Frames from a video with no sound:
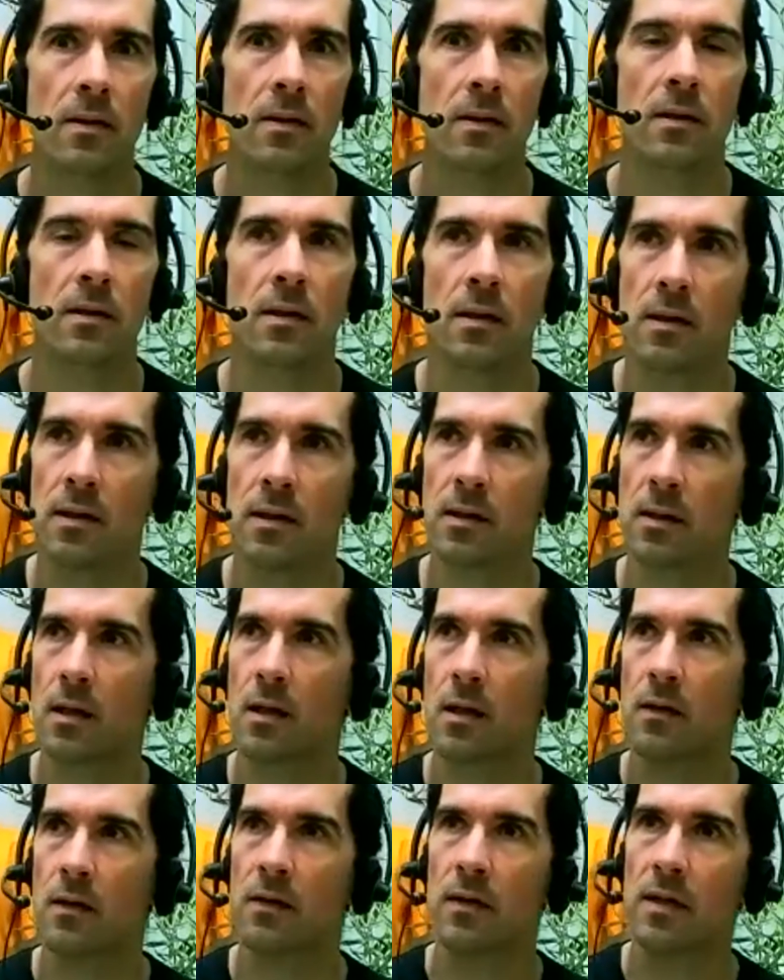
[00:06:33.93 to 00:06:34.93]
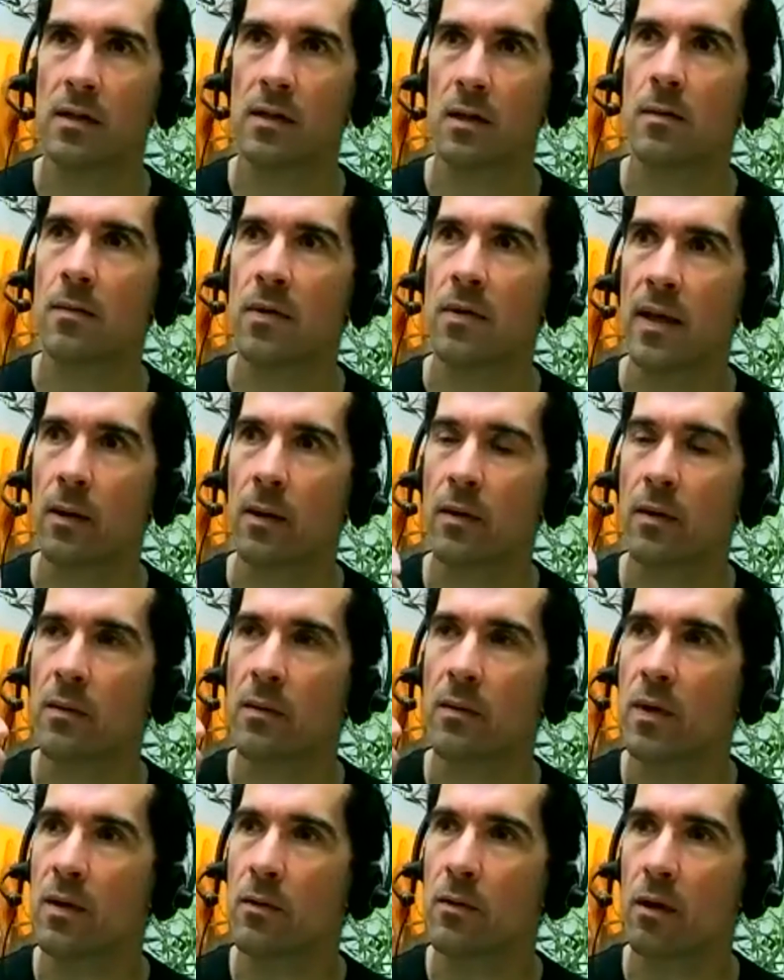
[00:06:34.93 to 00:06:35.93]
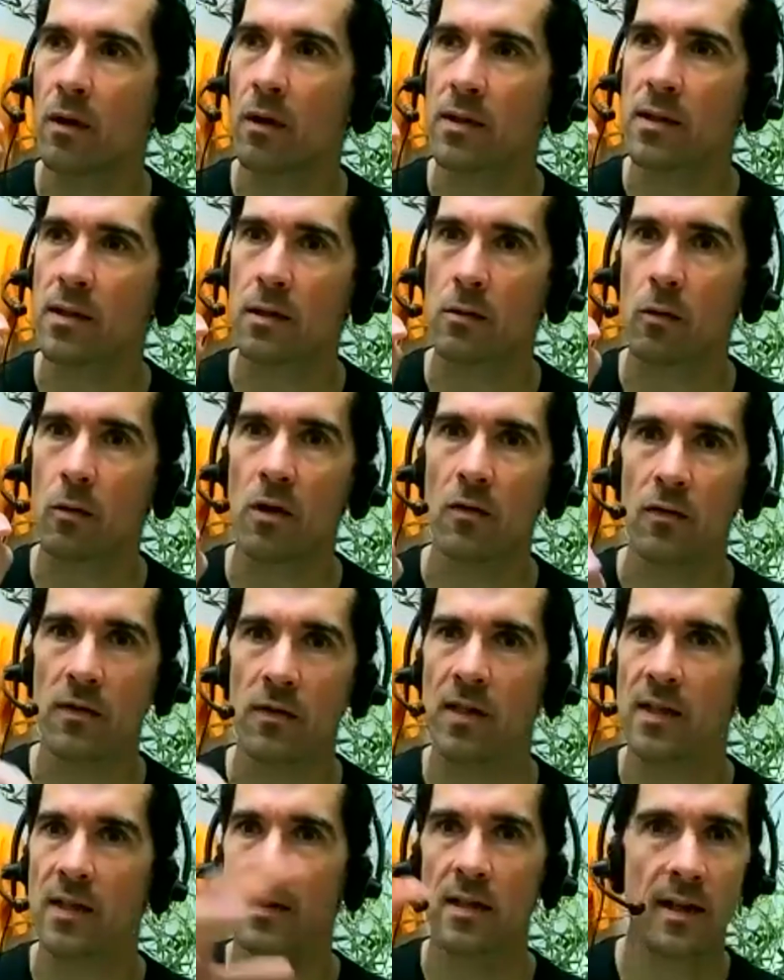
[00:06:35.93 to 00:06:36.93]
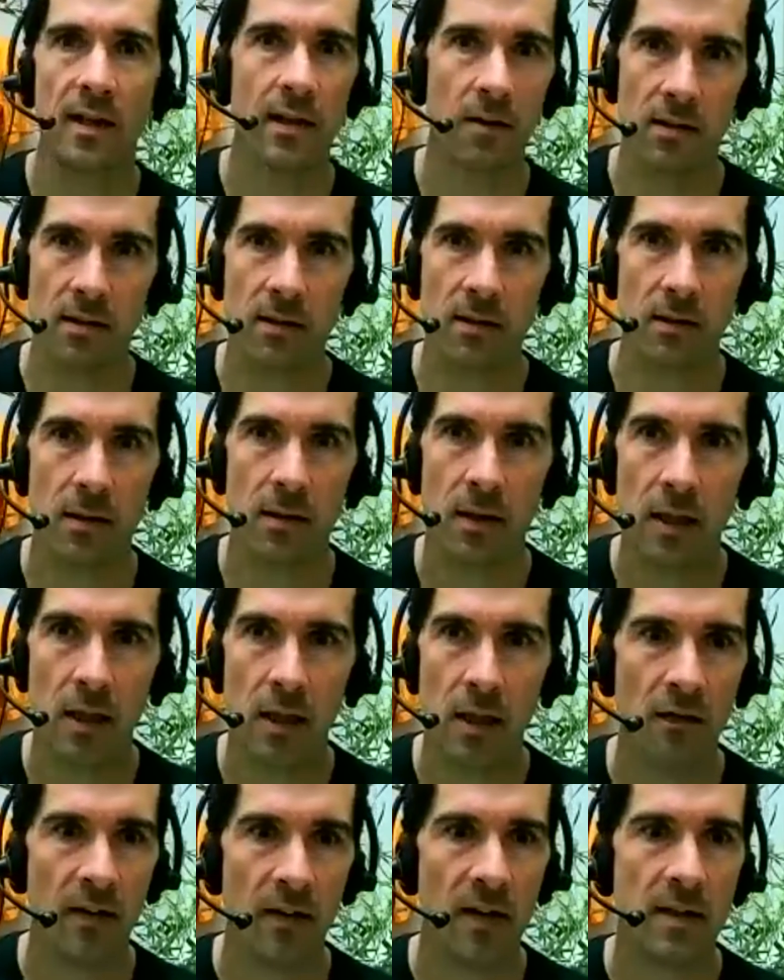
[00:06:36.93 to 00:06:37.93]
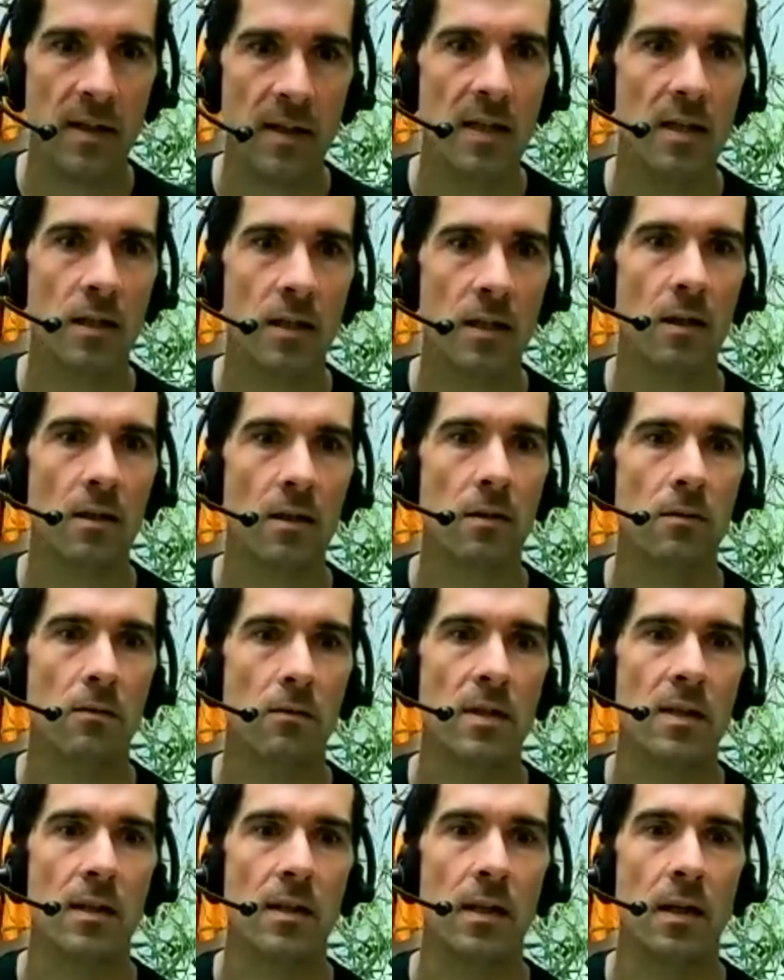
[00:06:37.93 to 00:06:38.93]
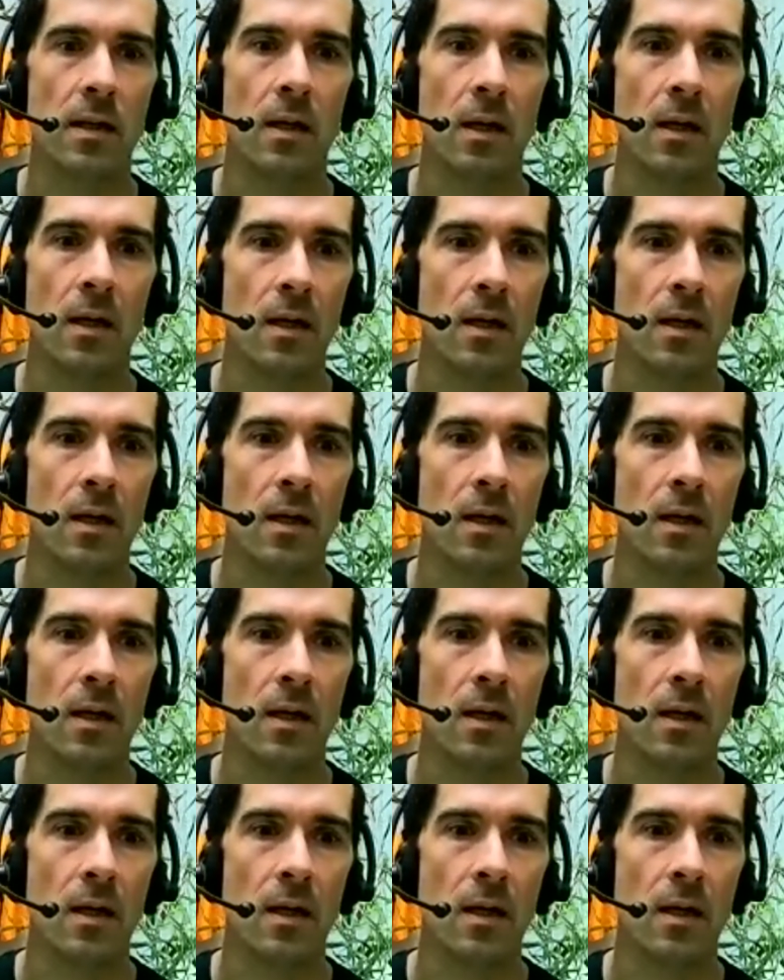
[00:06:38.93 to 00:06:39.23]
Just a kind of example of that. We were asked to quote for 60,000 event t-shirts recently.